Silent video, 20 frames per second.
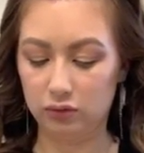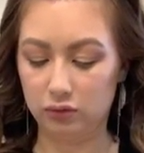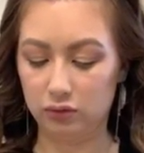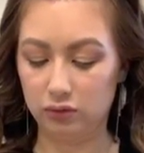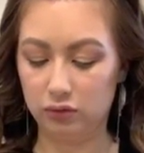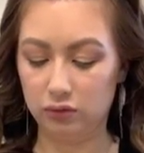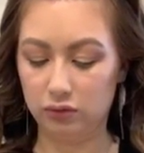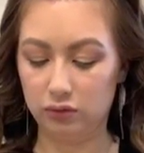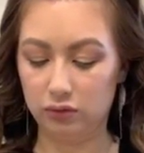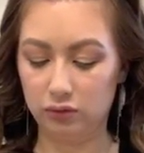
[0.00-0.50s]

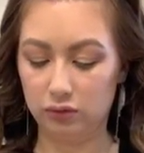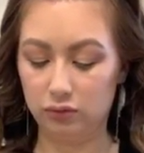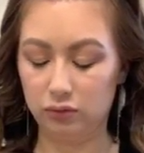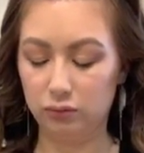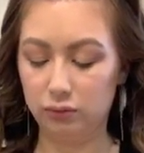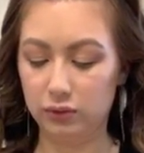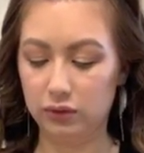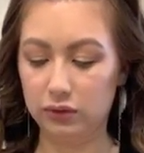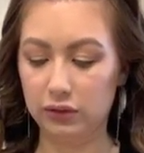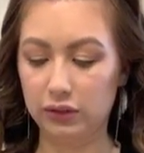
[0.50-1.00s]
Oops, I
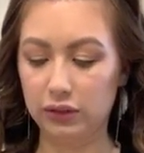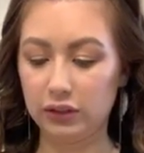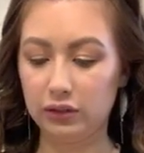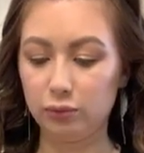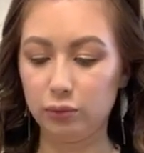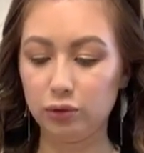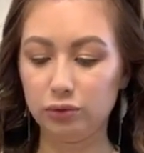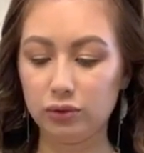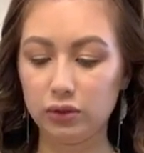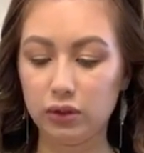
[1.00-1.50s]
am using
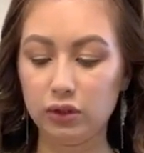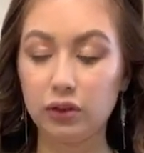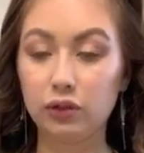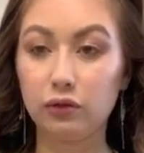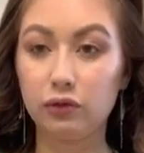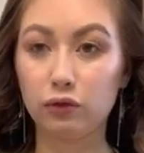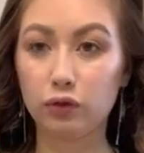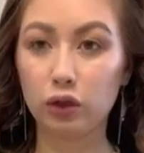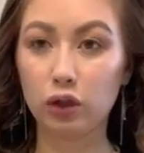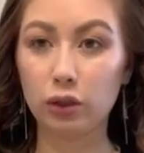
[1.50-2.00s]
the
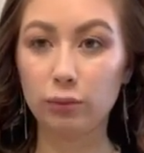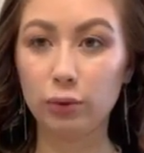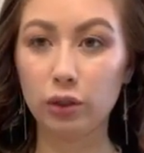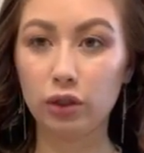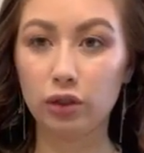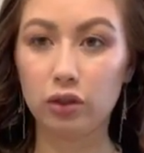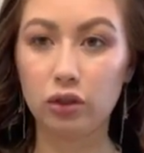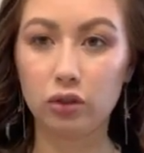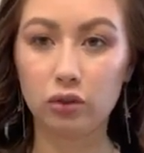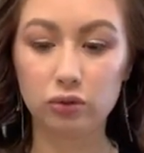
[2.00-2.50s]
Verb Ghost
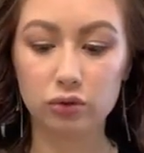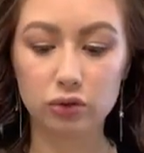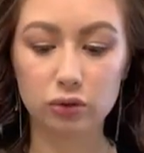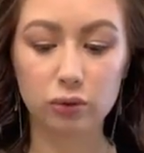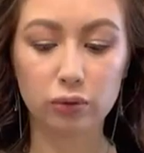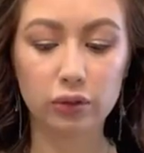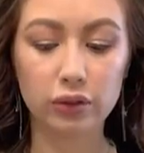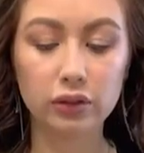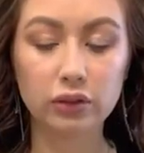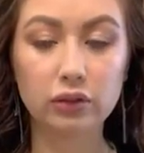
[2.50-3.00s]
Oil
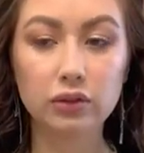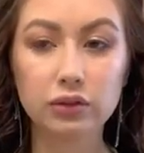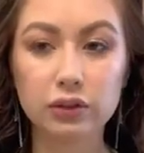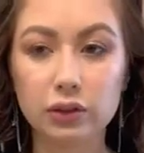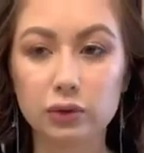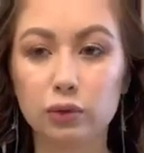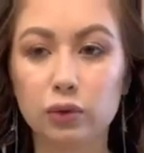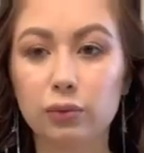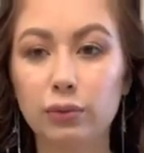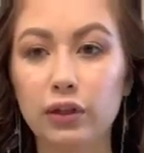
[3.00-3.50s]
because it's one of my
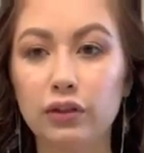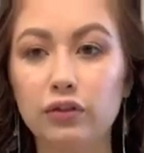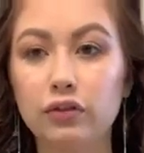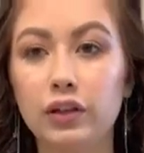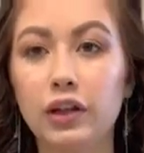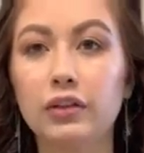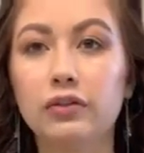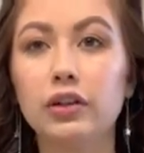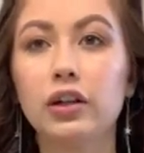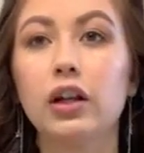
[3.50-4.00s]
favorite
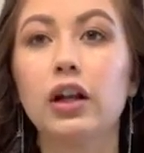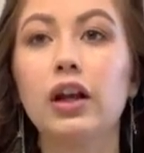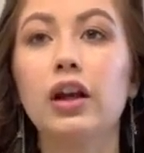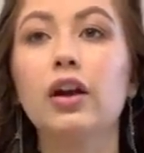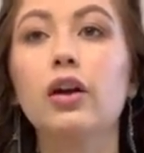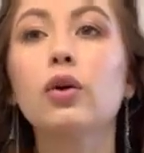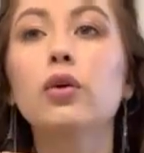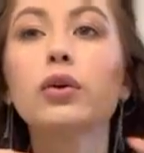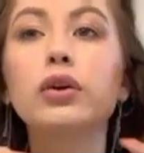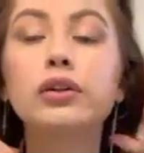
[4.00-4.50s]
hair
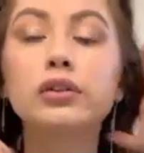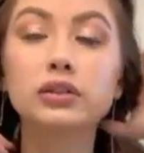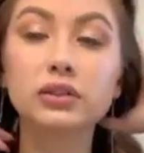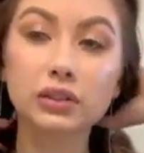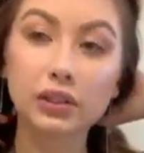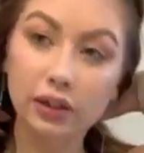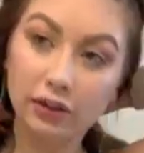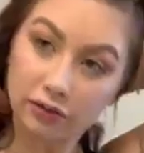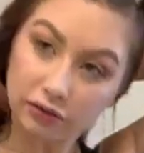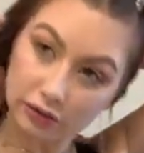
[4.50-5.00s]
oils that I feel
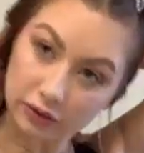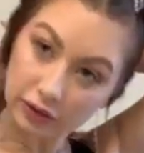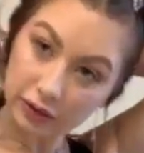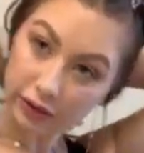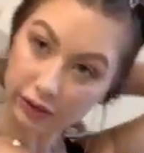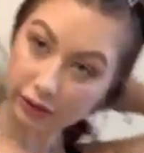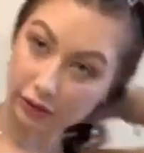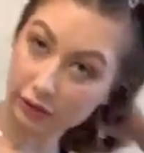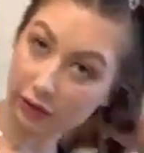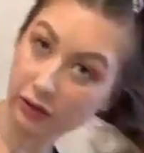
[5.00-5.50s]
like
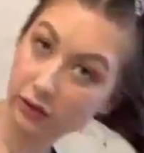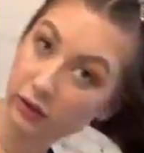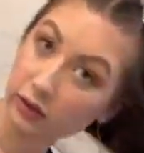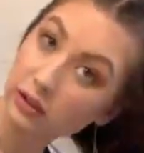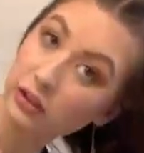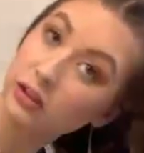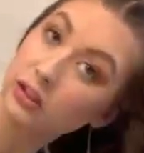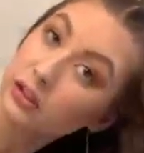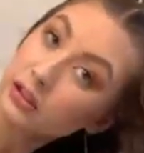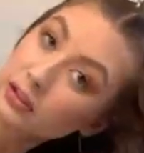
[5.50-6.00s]

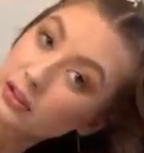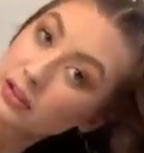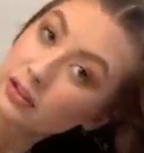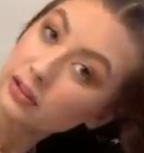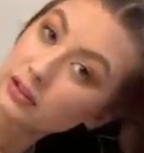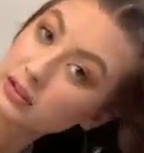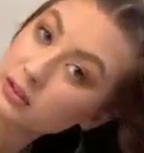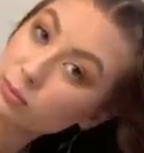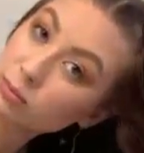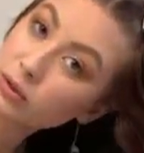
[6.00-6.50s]
is pretty
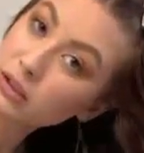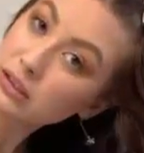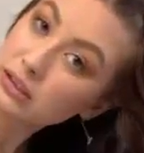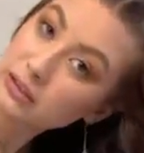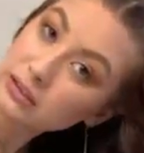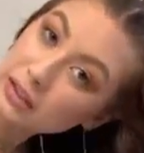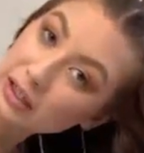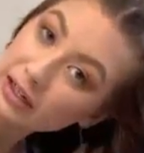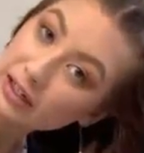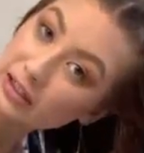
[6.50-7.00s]
light,
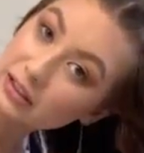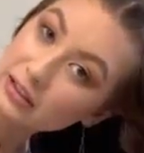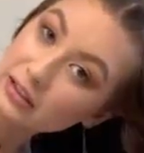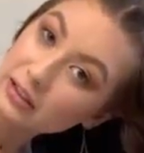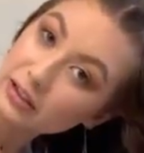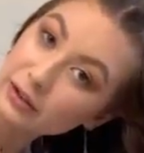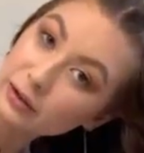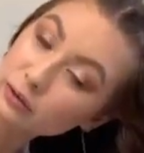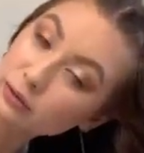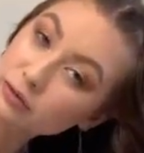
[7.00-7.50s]
and I don't feel
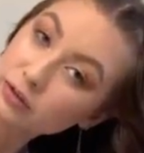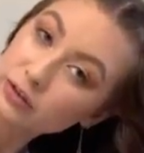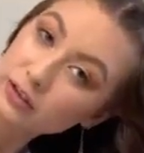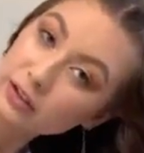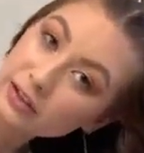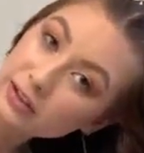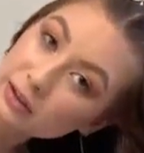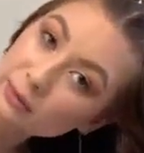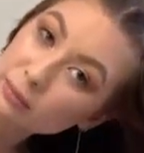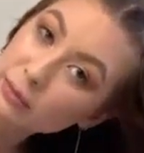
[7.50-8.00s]
like it
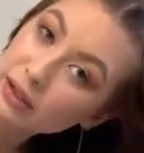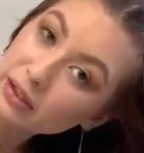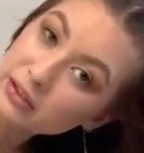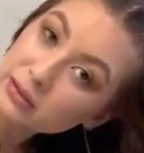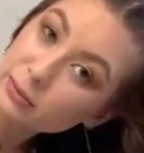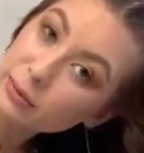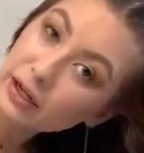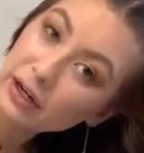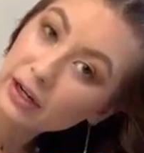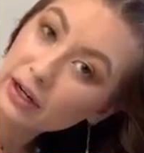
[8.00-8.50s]
makes my
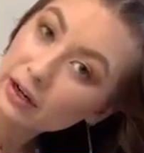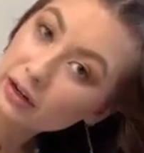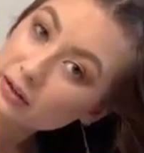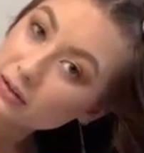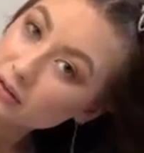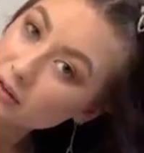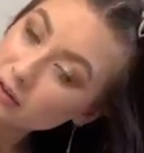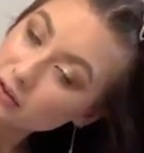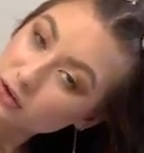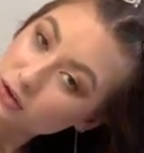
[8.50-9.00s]
hair like
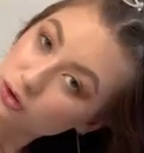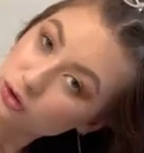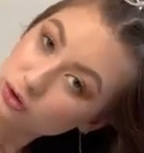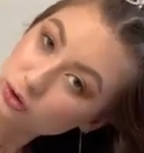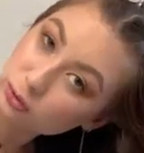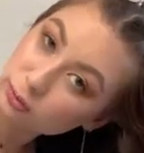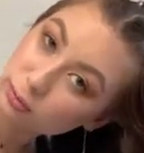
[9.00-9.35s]
super